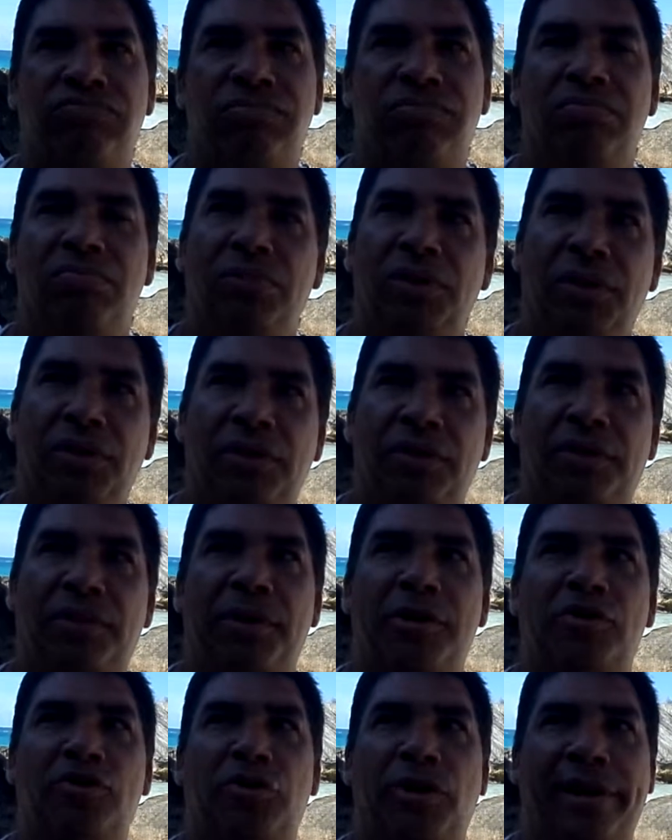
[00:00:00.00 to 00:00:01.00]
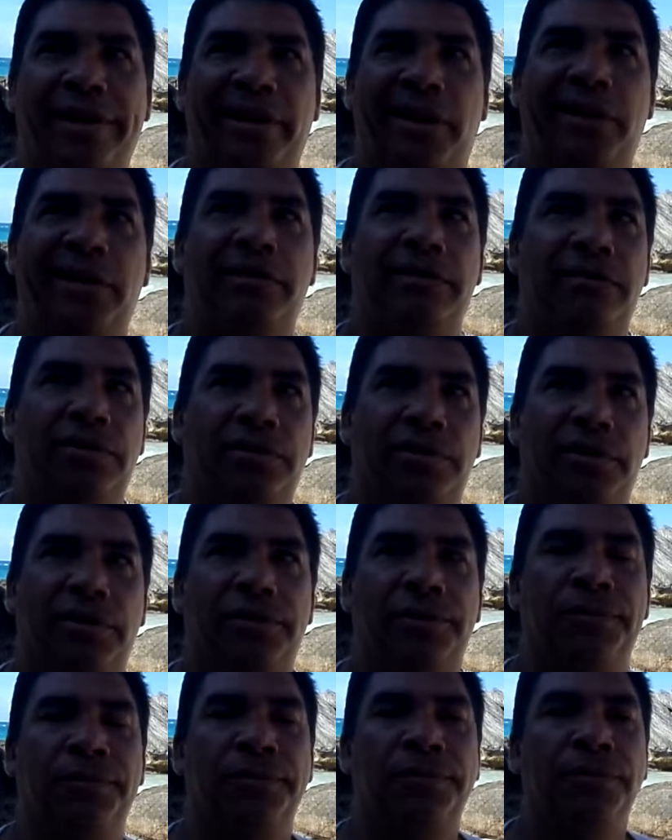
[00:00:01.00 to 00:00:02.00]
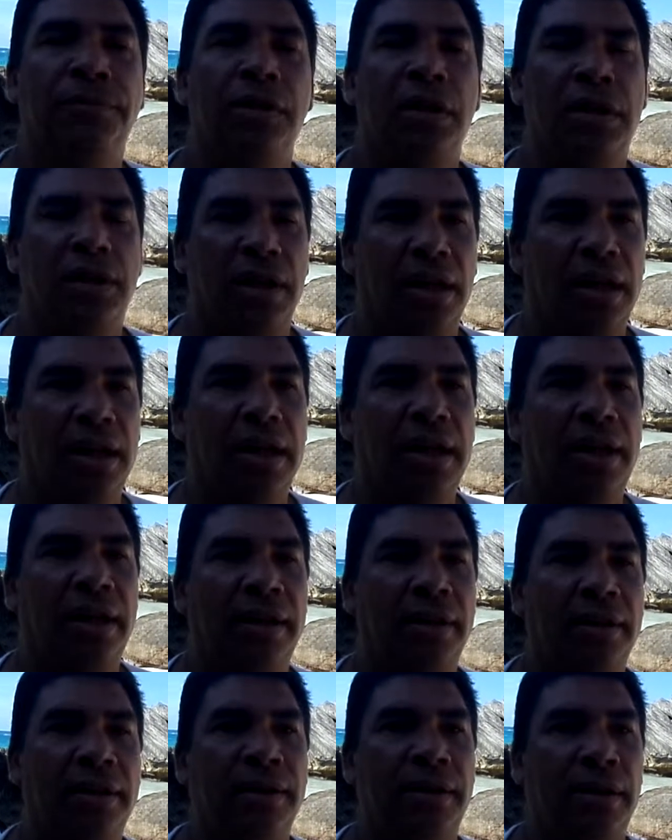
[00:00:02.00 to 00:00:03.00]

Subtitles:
Movies have been trickling, so I